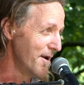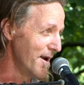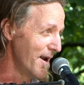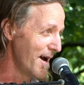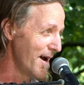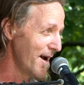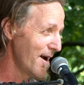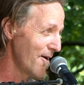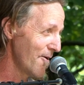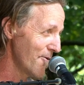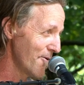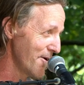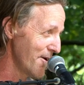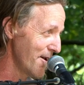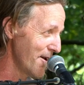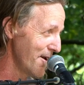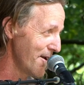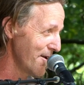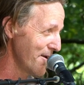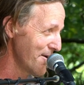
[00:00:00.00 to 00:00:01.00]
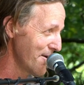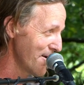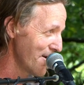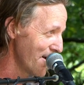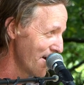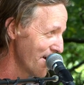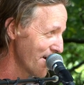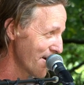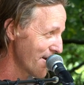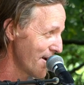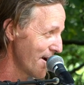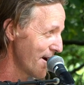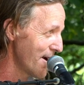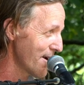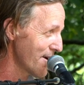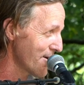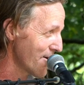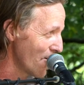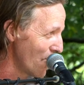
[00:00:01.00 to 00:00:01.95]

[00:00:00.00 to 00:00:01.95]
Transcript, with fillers: Now and then I got